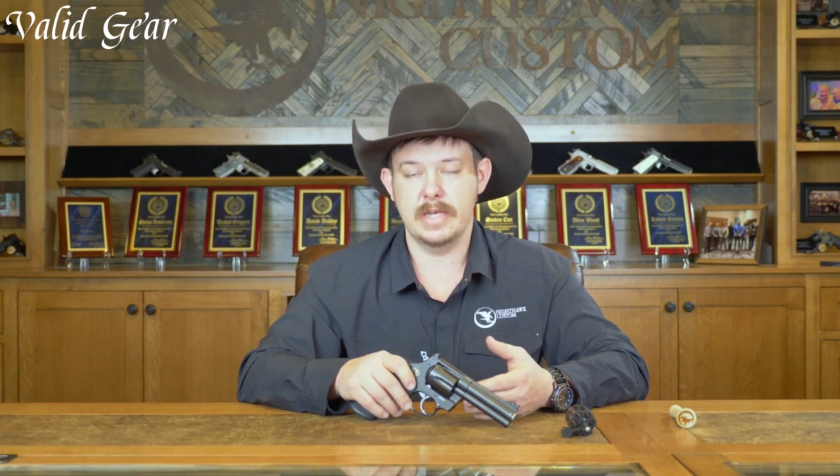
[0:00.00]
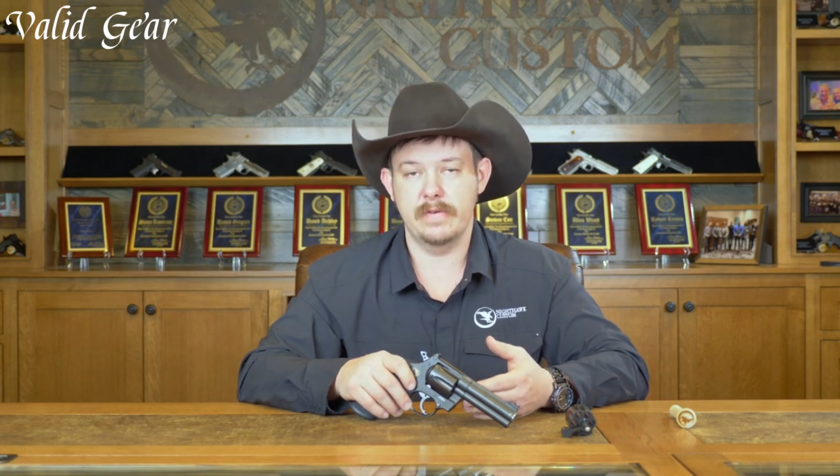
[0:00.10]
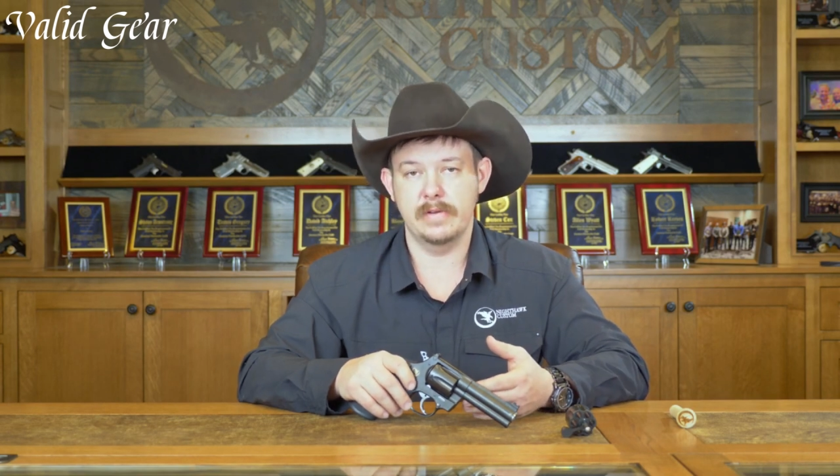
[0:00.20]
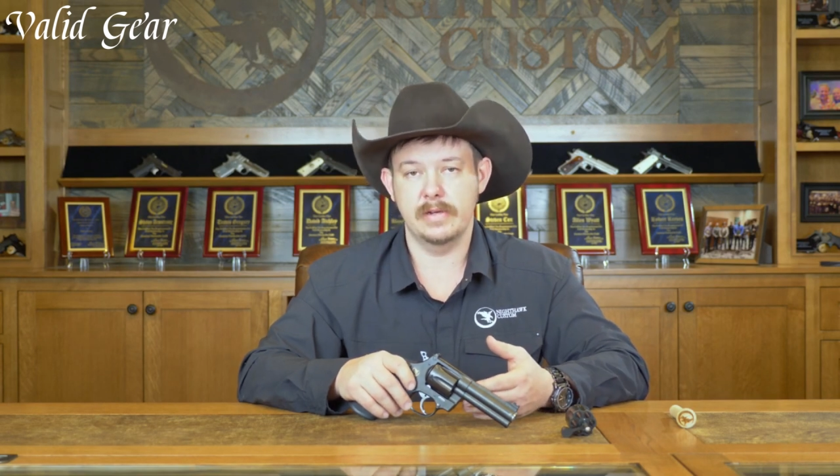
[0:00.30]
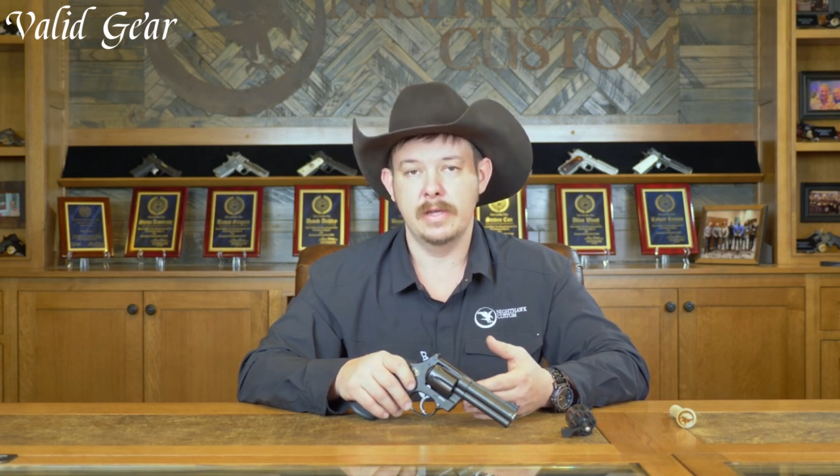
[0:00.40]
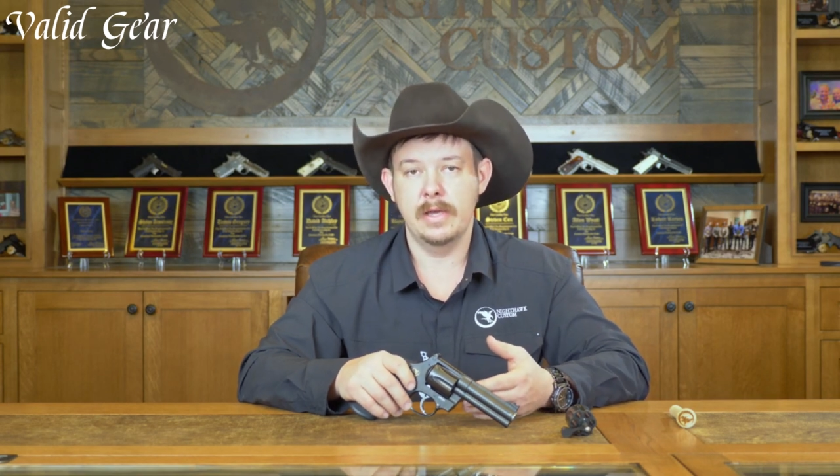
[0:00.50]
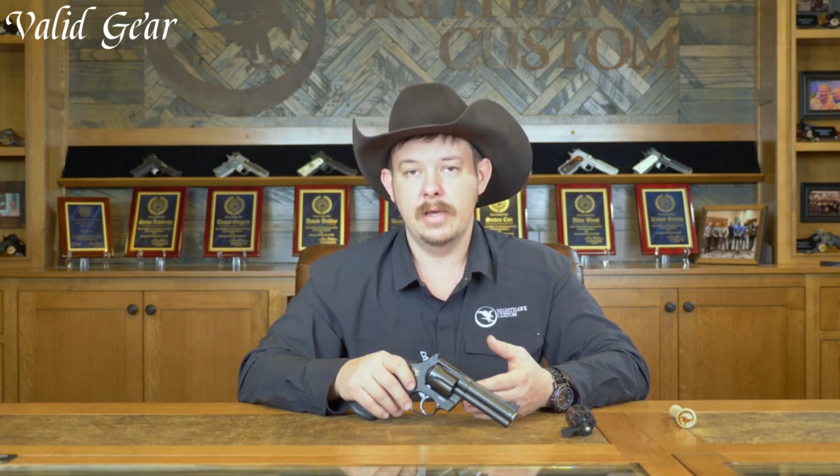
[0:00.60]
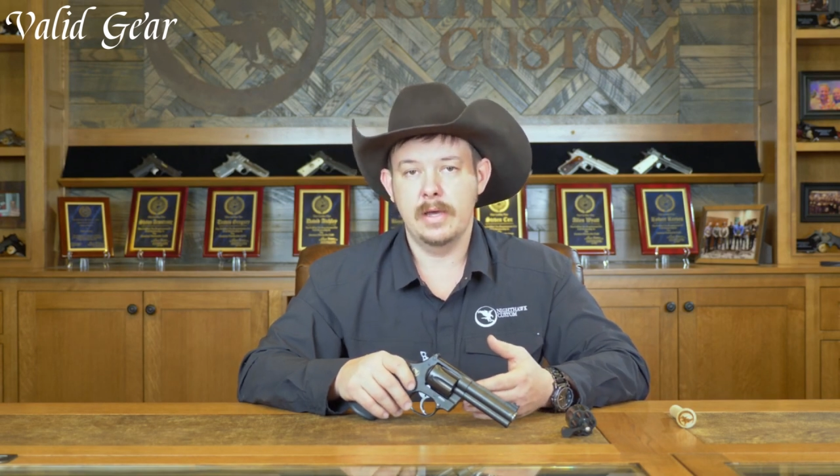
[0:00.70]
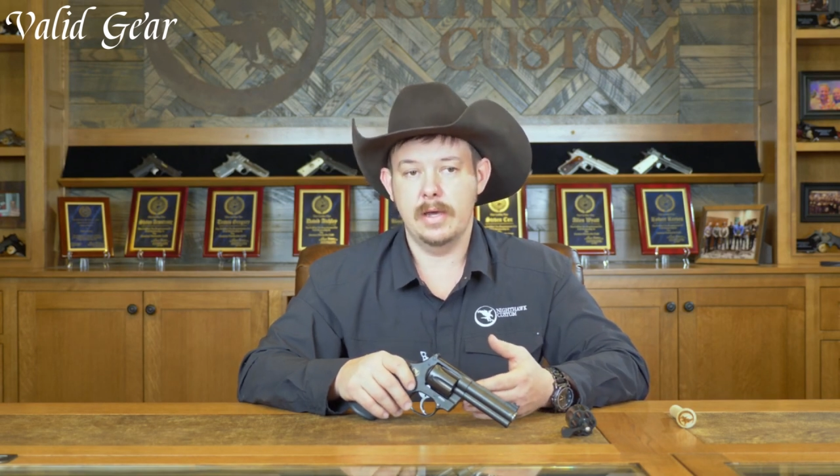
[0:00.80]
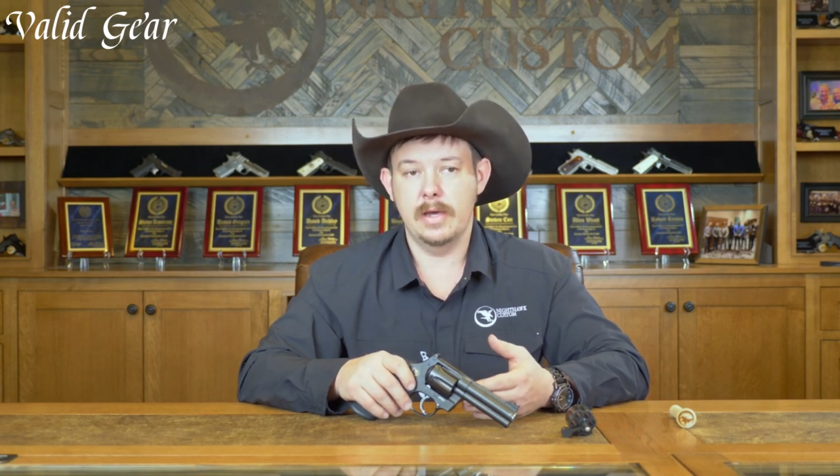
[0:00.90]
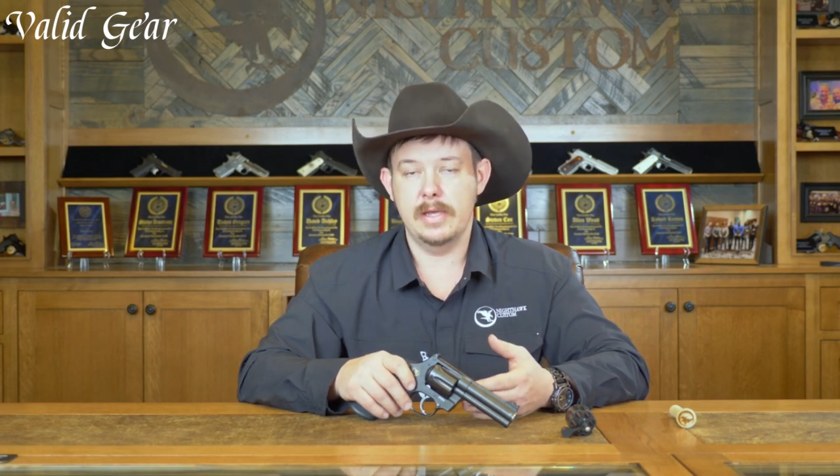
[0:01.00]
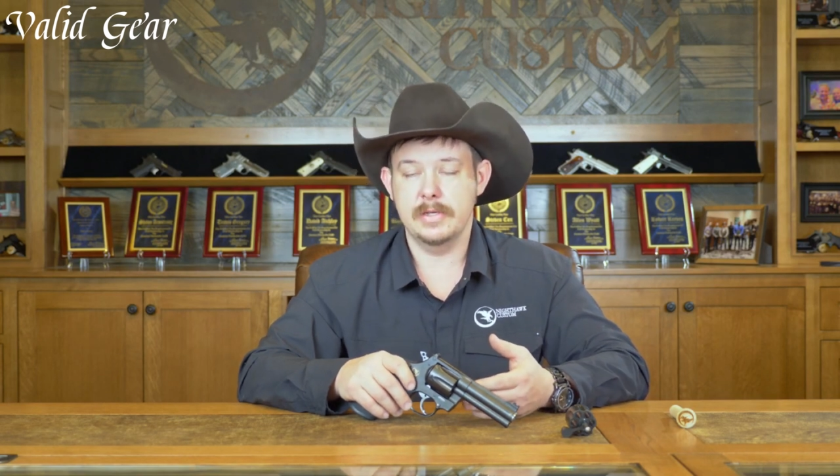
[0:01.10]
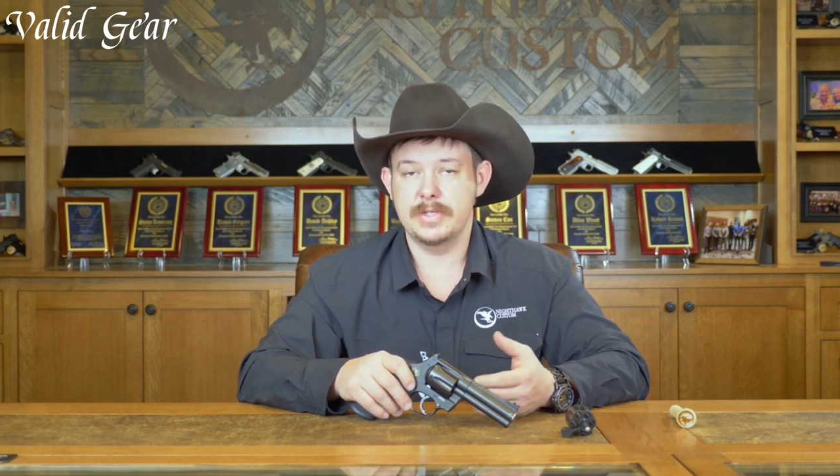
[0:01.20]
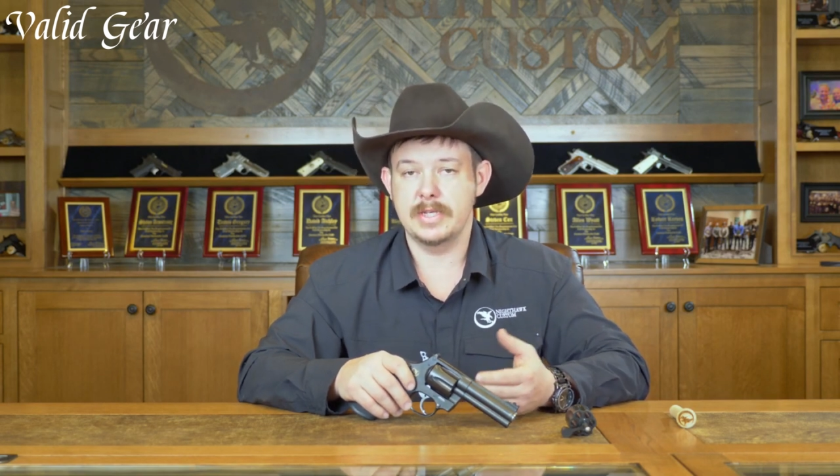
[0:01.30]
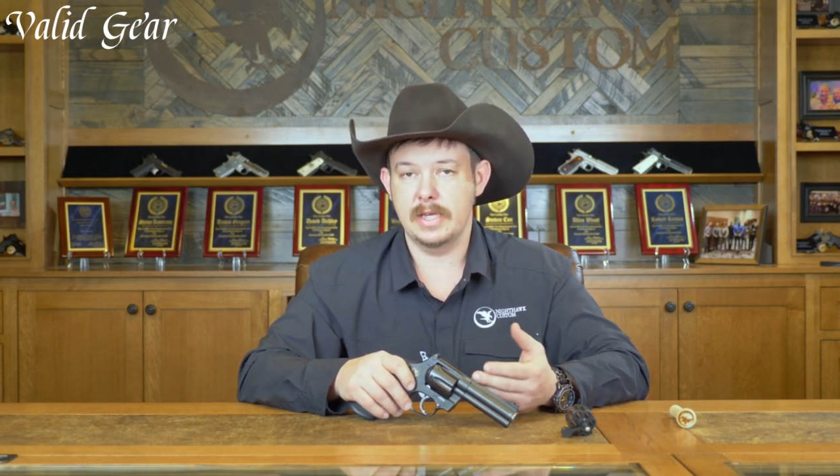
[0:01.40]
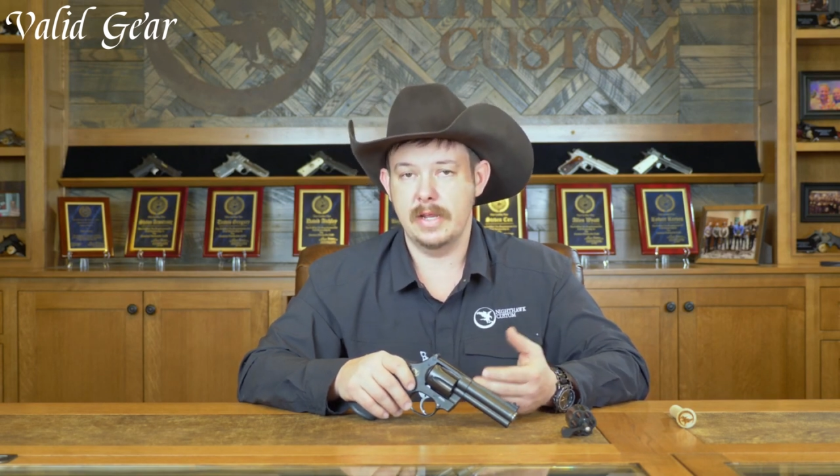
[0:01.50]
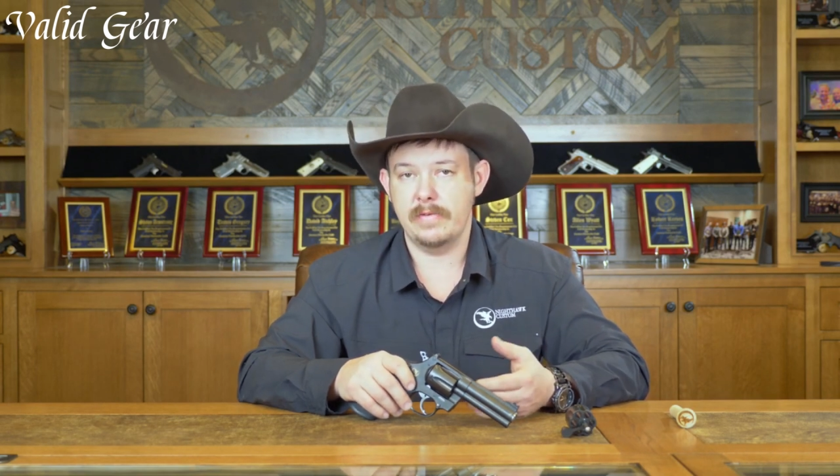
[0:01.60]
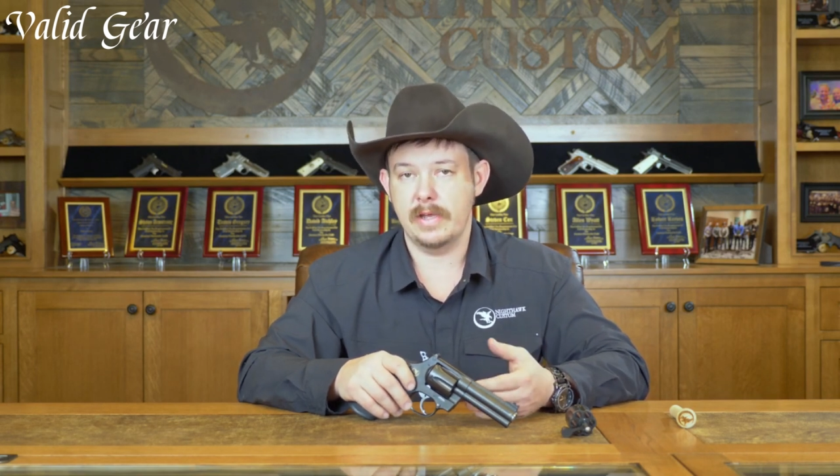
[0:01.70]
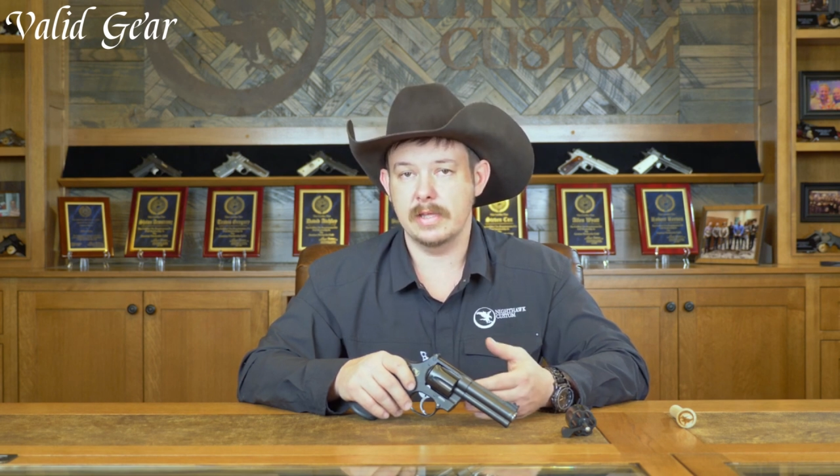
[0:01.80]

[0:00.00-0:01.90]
while the attention to detail is